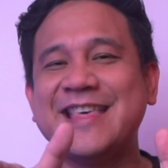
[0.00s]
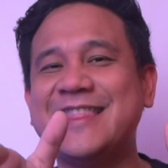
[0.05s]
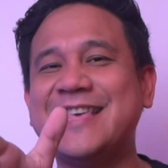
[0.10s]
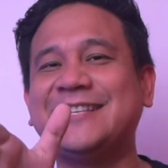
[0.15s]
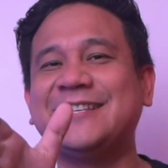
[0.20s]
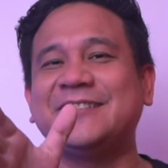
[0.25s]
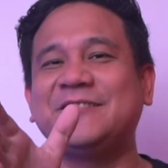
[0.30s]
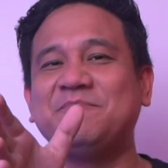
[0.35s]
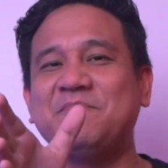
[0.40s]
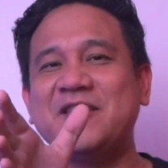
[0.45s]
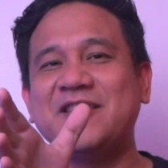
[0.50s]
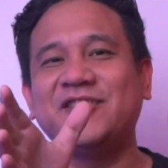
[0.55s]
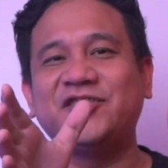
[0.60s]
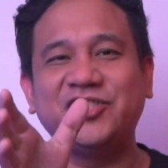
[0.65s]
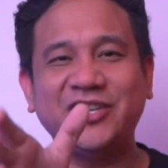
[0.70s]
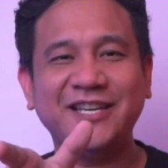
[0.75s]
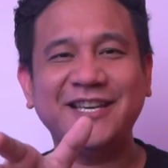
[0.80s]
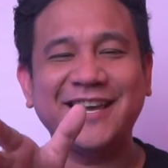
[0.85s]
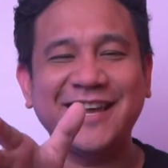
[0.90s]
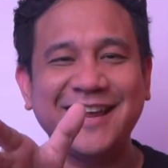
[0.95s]
this has been
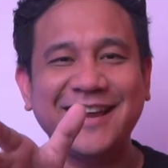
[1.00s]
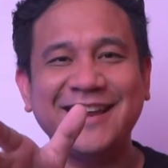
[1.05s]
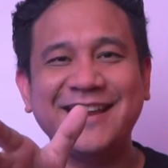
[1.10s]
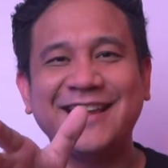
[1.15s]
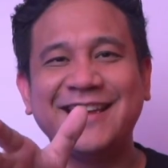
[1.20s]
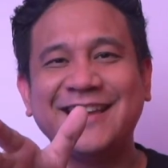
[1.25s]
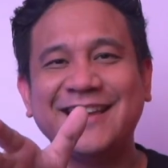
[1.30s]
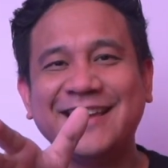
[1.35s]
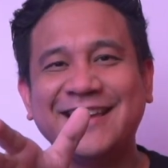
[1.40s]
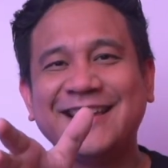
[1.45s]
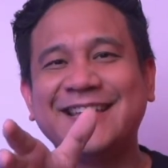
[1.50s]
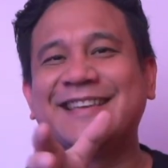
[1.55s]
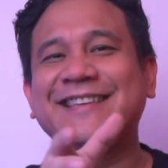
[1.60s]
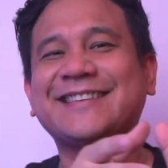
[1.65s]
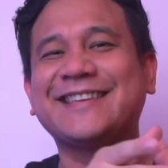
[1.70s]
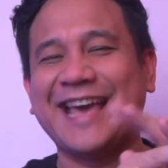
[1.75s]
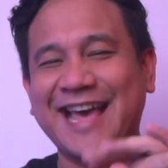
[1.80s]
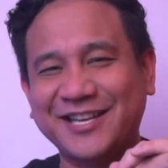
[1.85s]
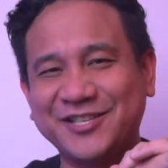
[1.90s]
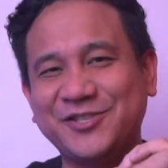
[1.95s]
Gian.
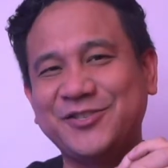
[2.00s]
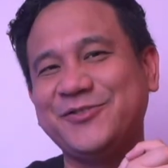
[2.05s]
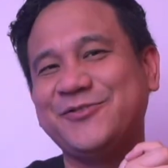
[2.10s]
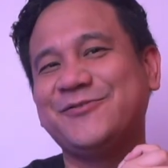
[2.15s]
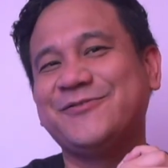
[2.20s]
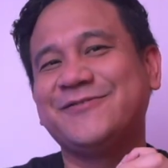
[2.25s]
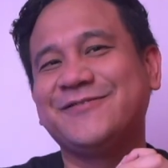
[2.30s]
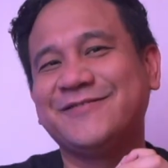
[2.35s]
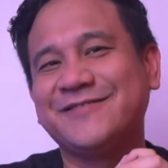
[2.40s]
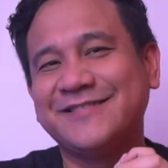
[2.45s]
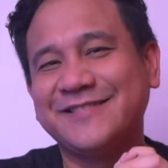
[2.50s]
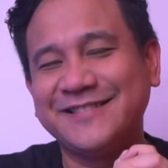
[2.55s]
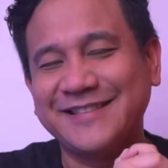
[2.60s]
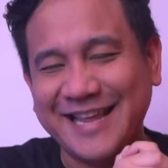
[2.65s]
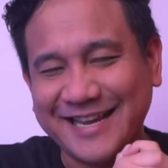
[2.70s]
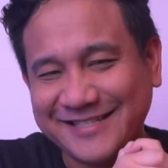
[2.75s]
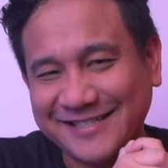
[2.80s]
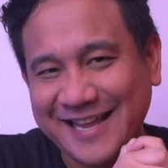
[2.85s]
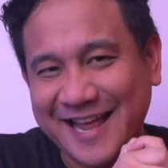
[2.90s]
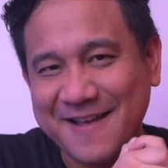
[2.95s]
Catch you
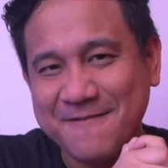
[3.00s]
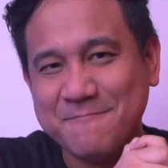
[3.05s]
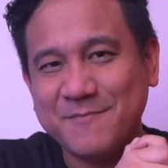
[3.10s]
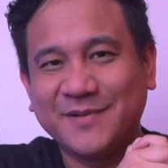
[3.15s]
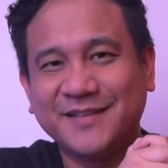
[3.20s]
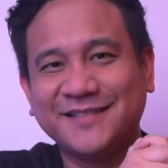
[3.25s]
next time.